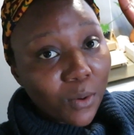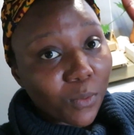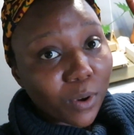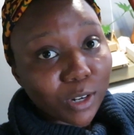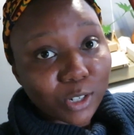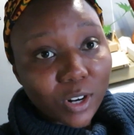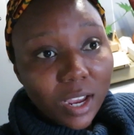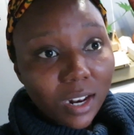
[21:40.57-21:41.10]

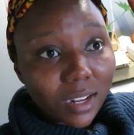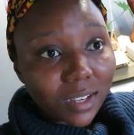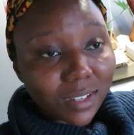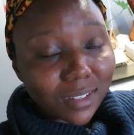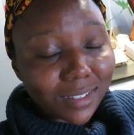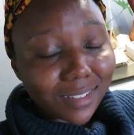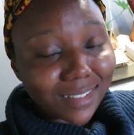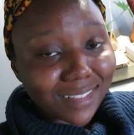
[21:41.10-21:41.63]
when trying
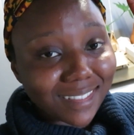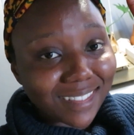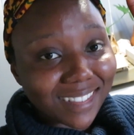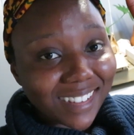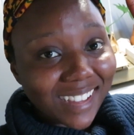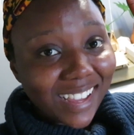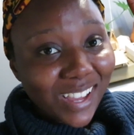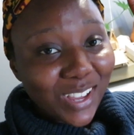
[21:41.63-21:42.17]
to
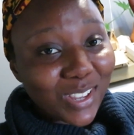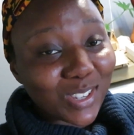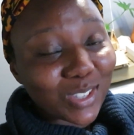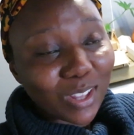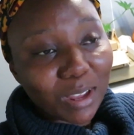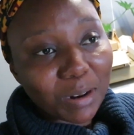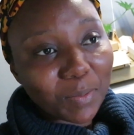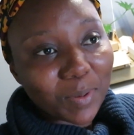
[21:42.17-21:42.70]

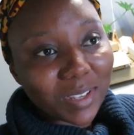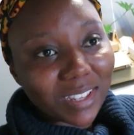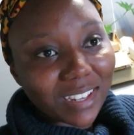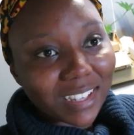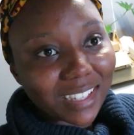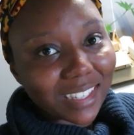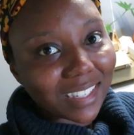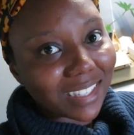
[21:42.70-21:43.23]
start a
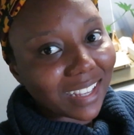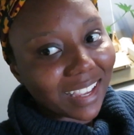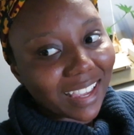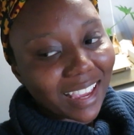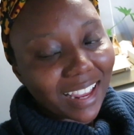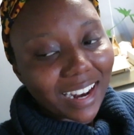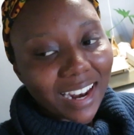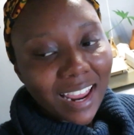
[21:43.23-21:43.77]
business
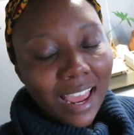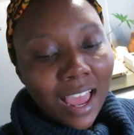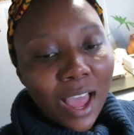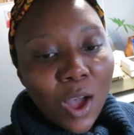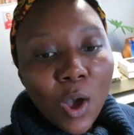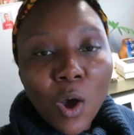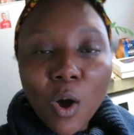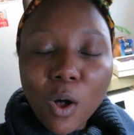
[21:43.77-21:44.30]
again.
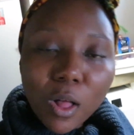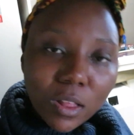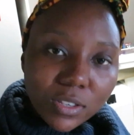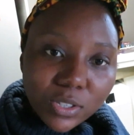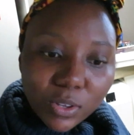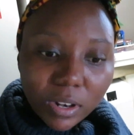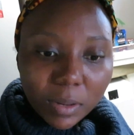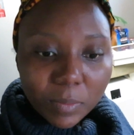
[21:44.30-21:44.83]

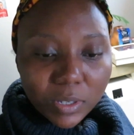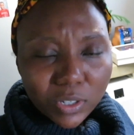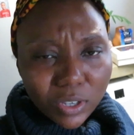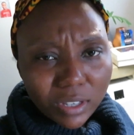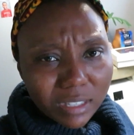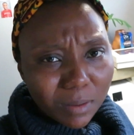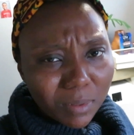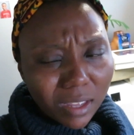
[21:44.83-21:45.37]
Also, let me show
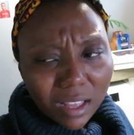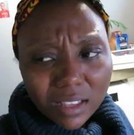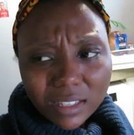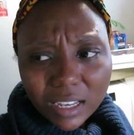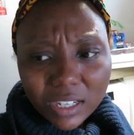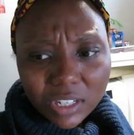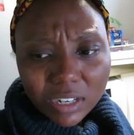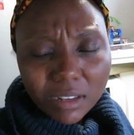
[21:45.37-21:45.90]
you something
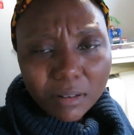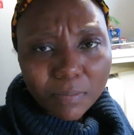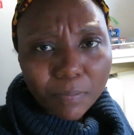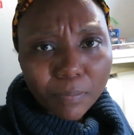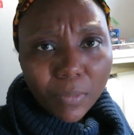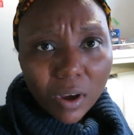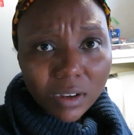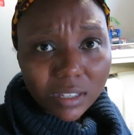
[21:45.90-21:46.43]
else. Actually,
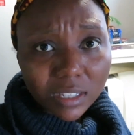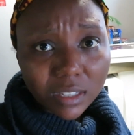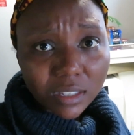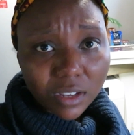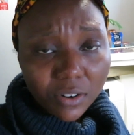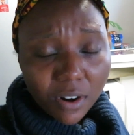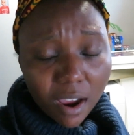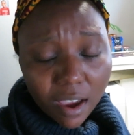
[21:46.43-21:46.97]

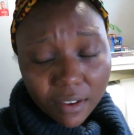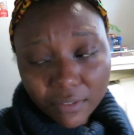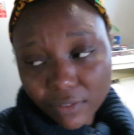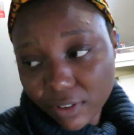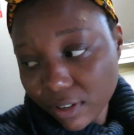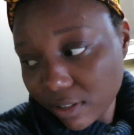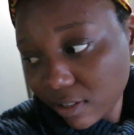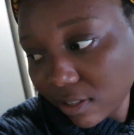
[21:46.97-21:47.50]
boxes
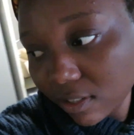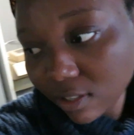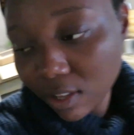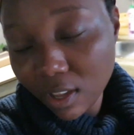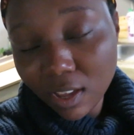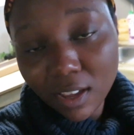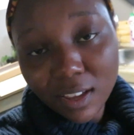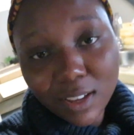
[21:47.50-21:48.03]
arrived
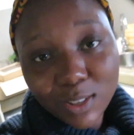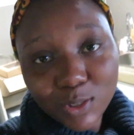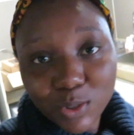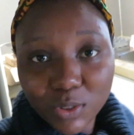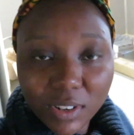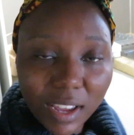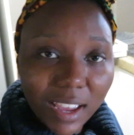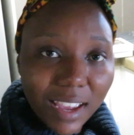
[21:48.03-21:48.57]

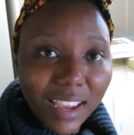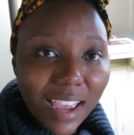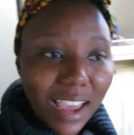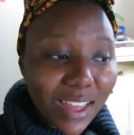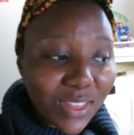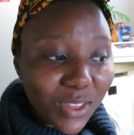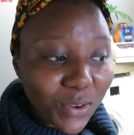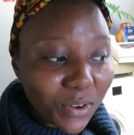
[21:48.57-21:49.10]
today,
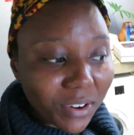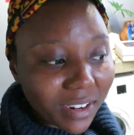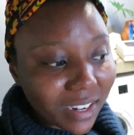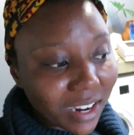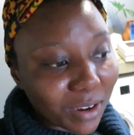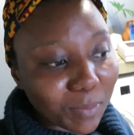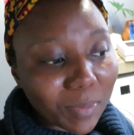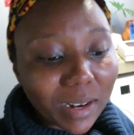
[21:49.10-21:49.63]
and they
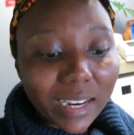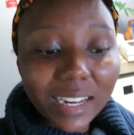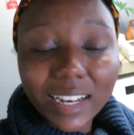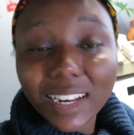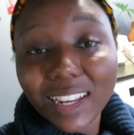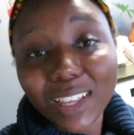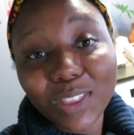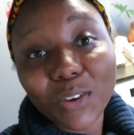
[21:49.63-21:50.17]
were
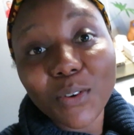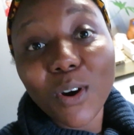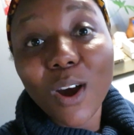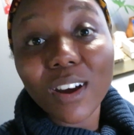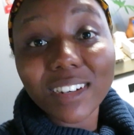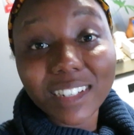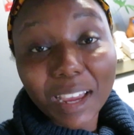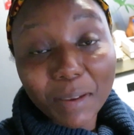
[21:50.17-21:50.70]
completely in the
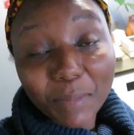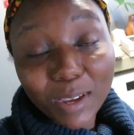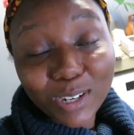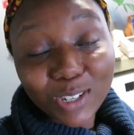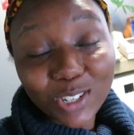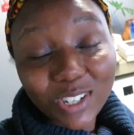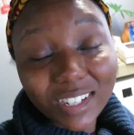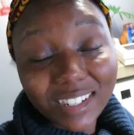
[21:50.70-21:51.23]
wrong
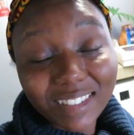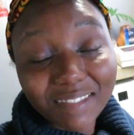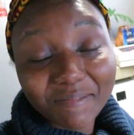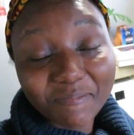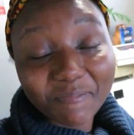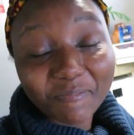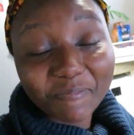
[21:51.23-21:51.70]
dimension,